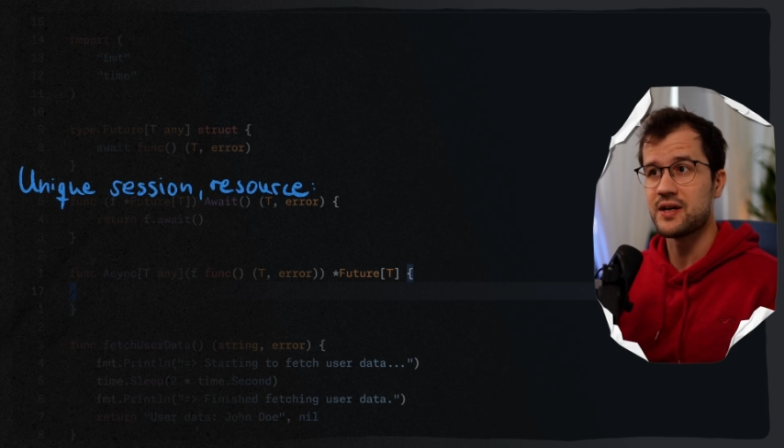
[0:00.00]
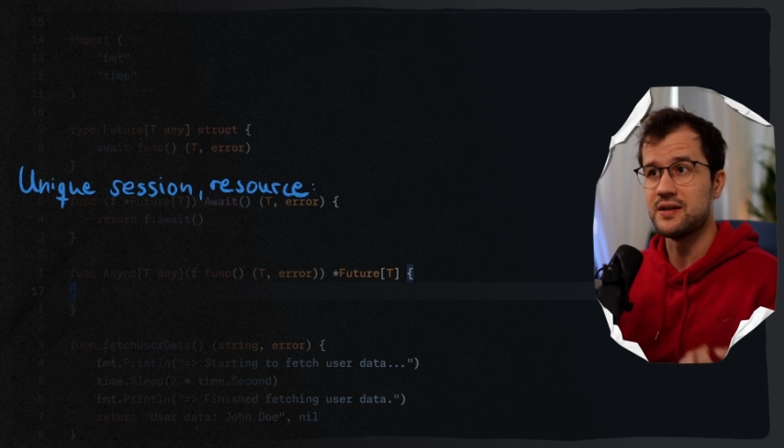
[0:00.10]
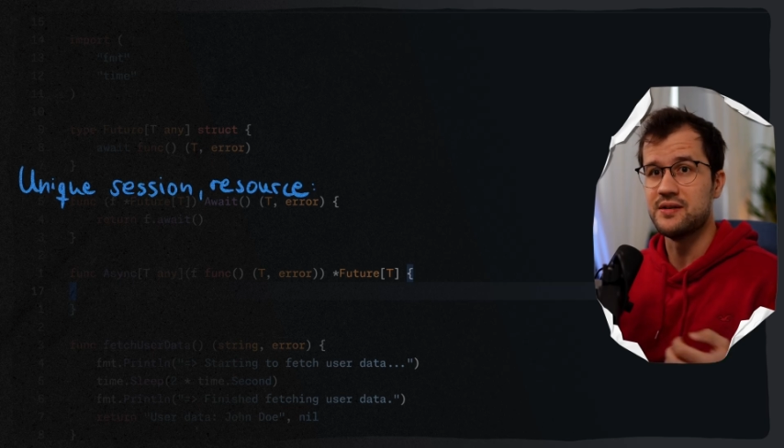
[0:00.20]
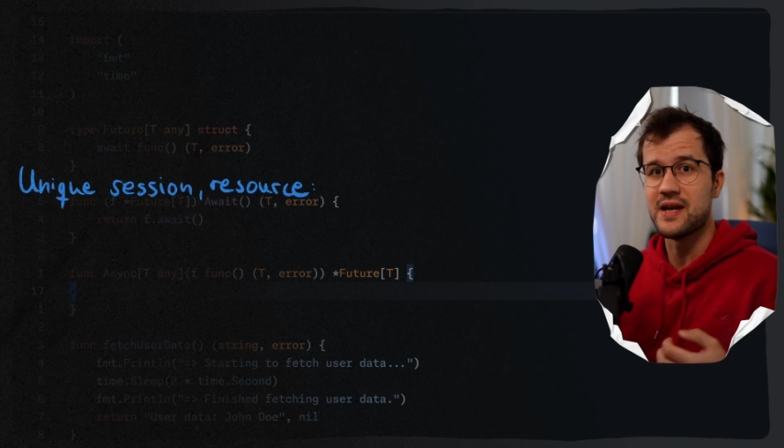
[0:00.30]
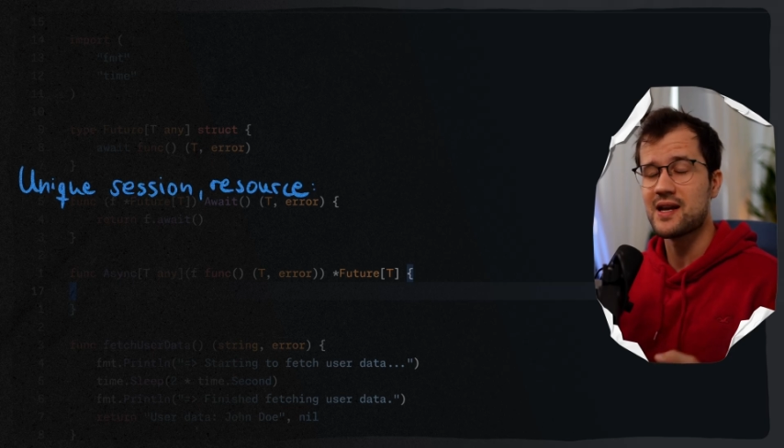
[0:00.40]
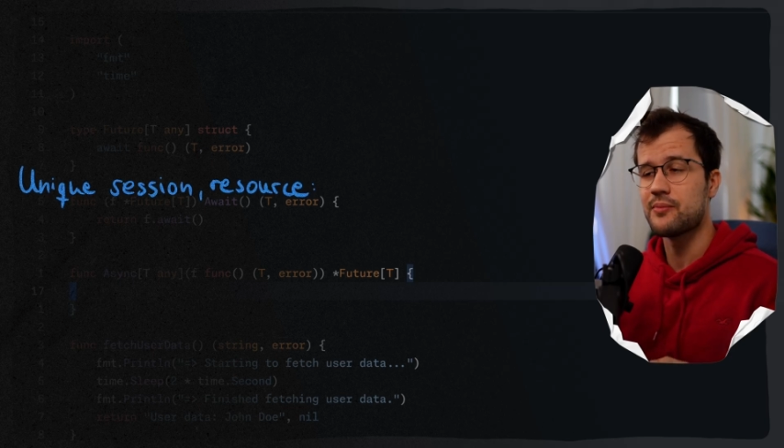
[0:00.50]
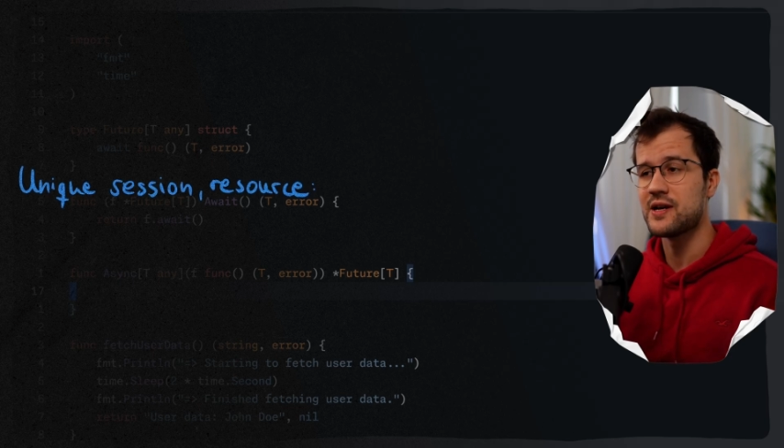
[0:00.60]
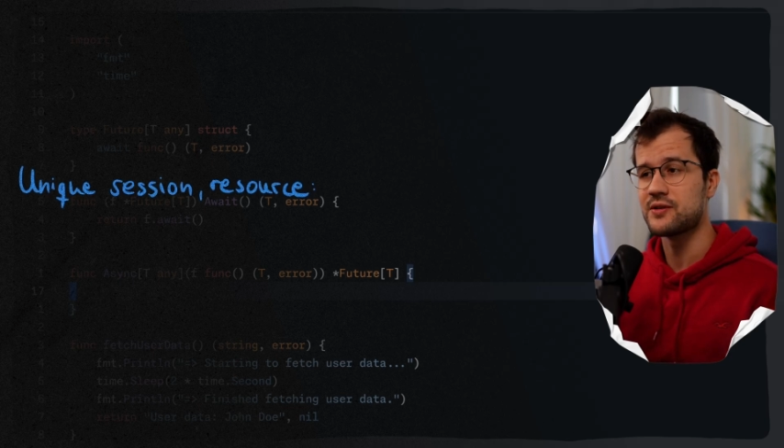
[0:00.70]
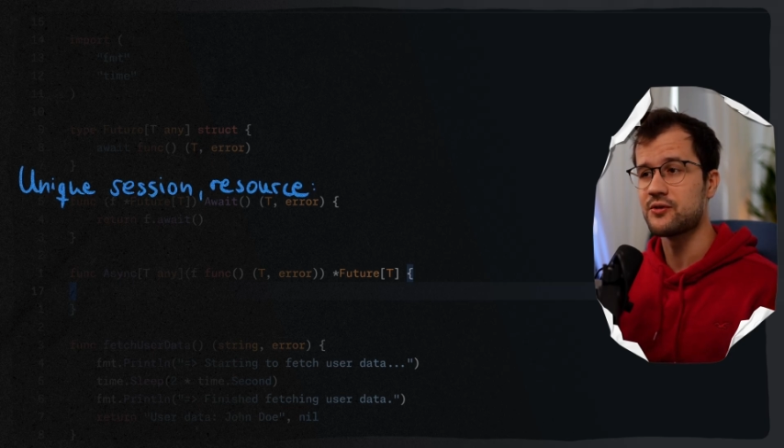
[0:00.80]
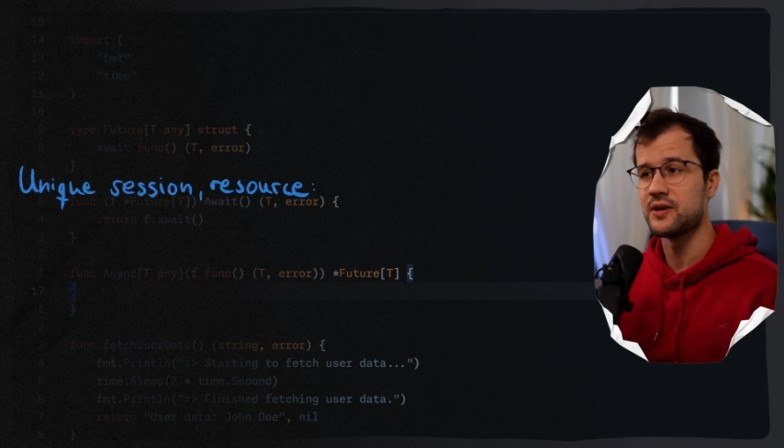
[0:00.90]
a
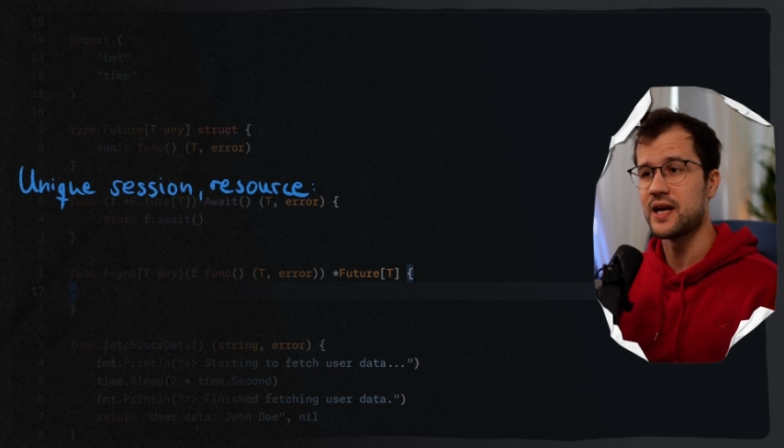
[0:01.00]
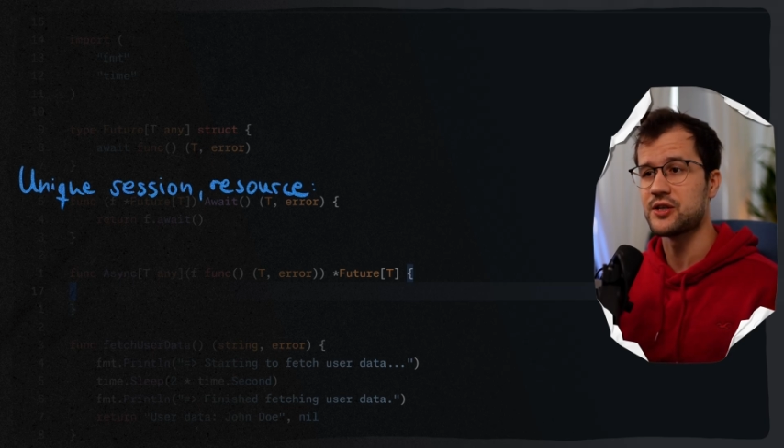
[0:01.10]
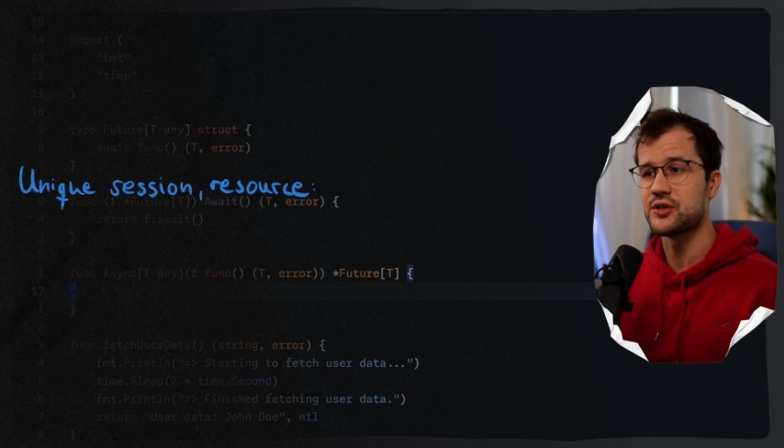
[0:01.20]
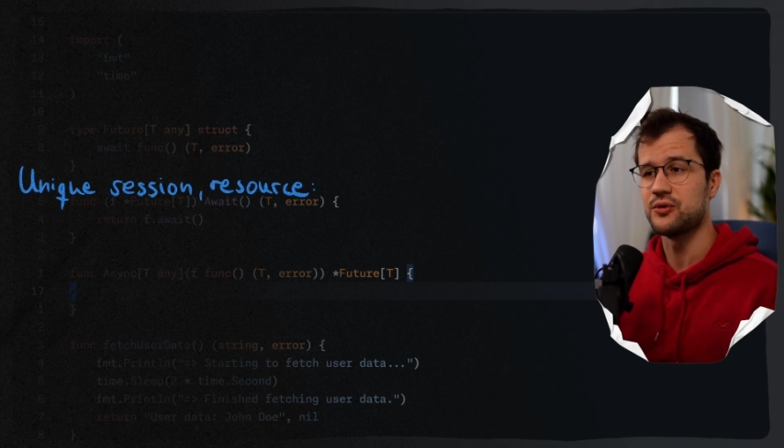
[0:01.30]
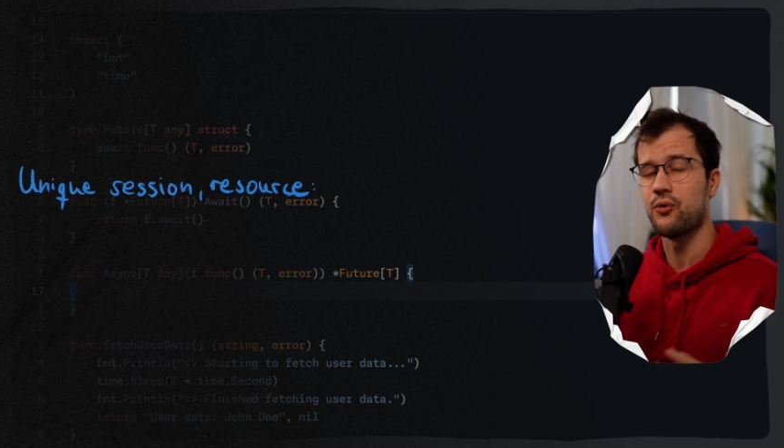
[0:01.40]
database connection